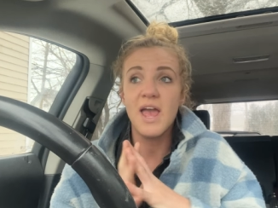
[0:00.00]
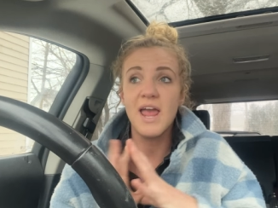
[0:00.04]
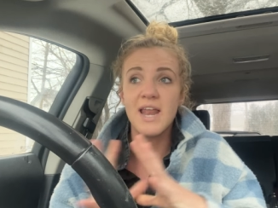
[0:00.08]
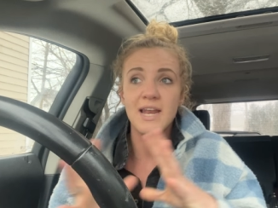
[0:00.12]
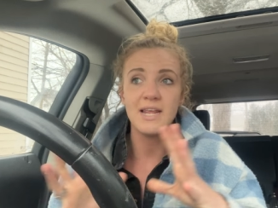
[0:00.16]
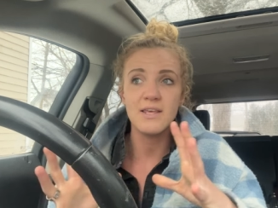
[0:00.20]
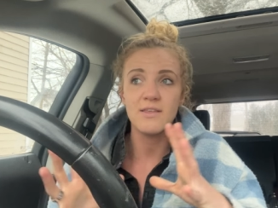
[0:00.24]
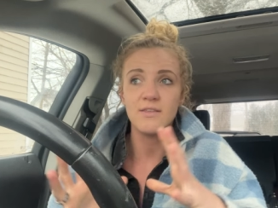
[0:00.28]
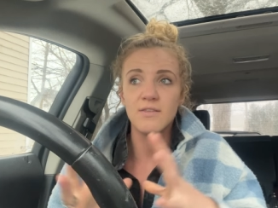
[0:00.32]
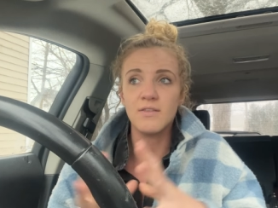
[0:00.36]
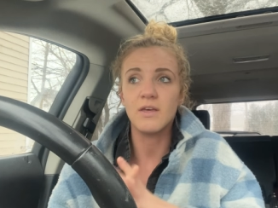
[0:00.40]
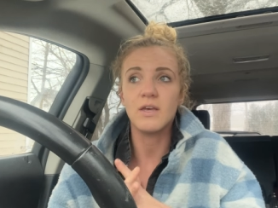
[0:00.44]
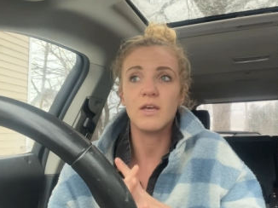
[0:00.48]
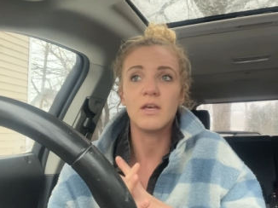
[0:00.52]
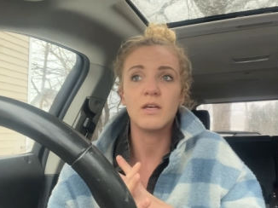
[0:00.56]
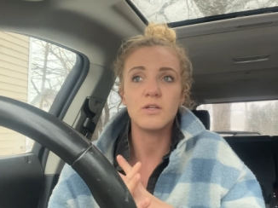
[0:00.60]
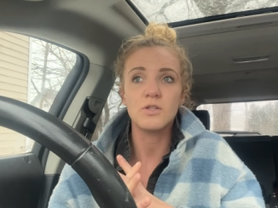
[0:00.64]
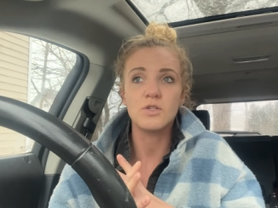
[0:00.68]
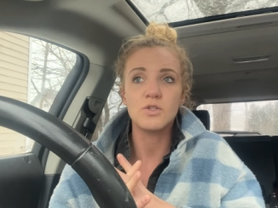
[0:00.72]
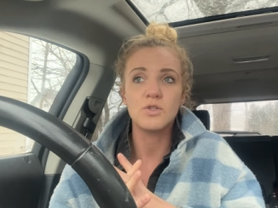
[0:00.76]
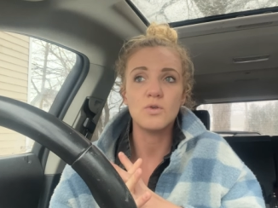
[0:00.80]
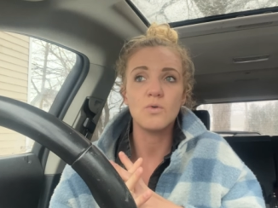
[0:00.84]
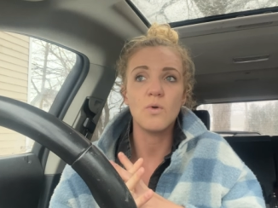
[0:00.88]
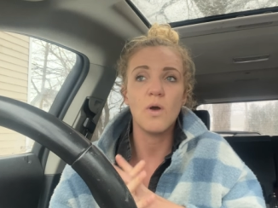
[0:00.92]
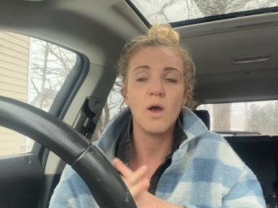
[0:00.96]
anything
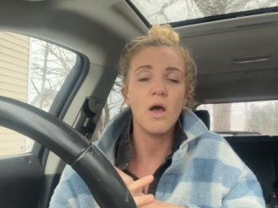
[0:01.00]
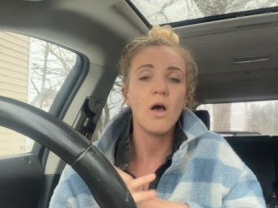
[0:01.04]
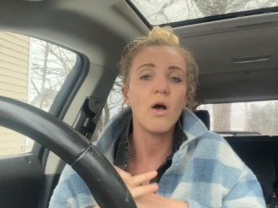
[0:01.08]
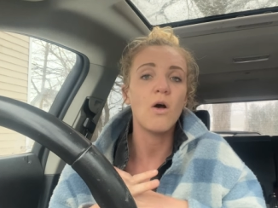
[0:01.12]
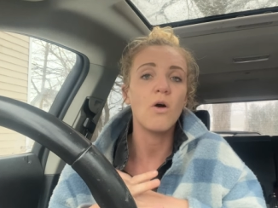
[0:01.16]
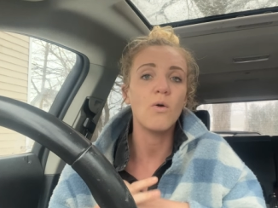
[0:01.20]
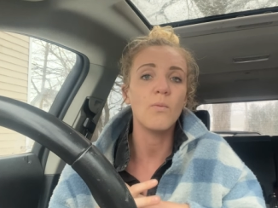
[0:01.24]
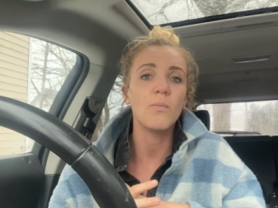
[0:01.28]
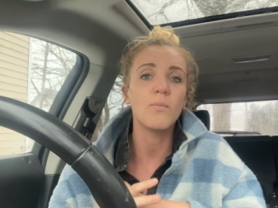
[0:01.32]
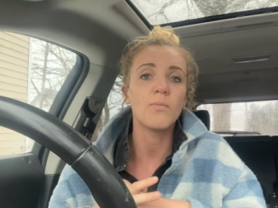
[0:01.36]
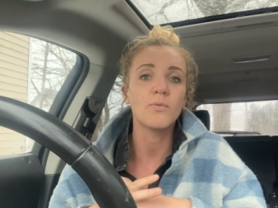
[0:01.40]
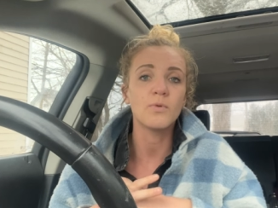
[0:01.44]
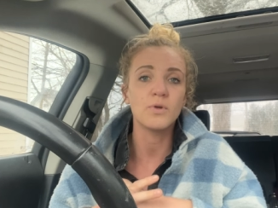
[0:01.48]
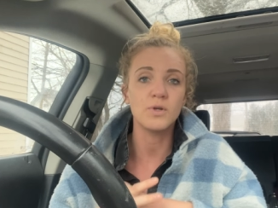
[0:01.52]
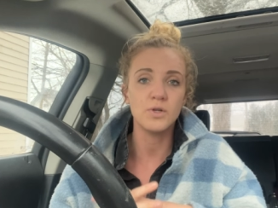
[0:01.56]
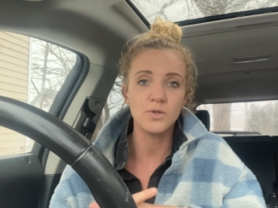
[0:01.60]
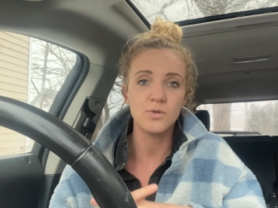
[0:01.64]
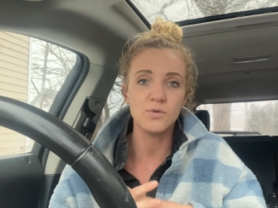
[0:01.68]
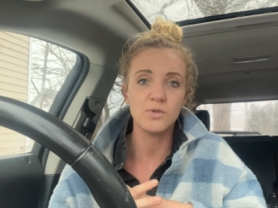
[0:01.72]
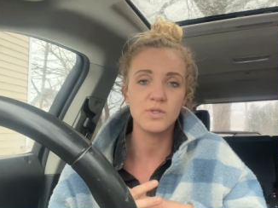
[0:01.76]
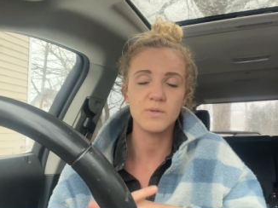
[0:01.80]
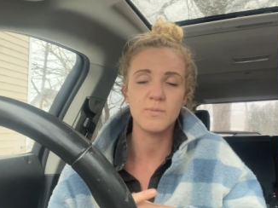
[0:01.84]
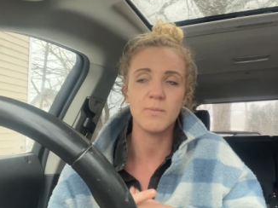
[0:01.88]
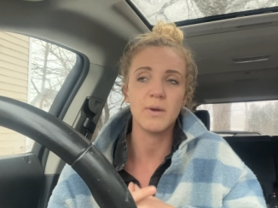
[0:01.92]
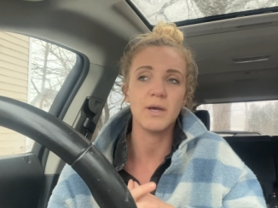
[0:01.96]
to help
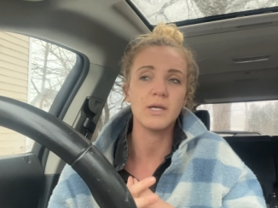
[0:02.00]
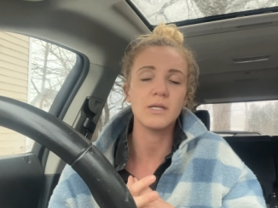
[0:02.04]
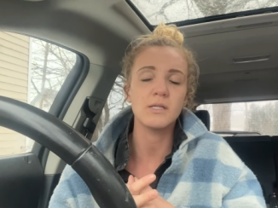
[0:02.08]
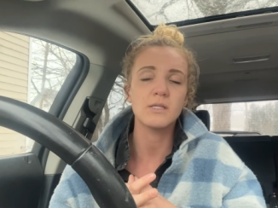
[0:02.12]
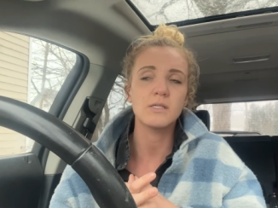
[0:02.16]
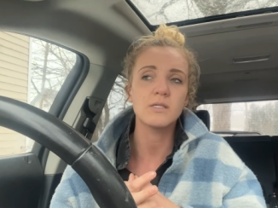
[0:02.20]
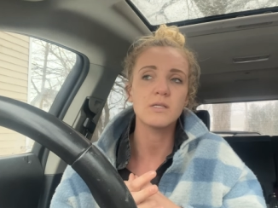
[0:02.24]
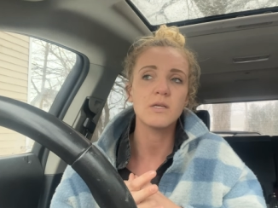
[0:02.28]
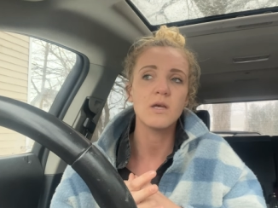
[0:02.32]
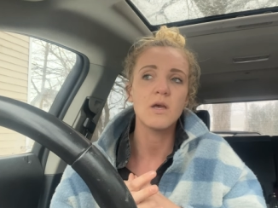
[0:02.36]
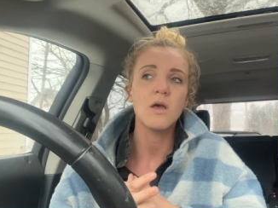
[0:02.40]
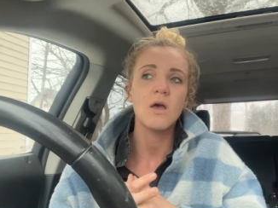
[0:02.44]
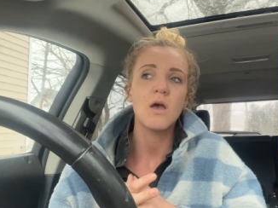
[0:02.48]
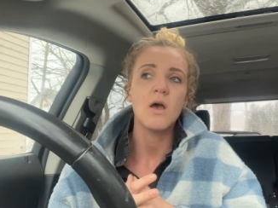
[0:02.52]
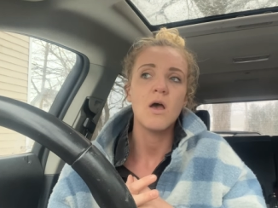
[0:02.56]
reduce mites.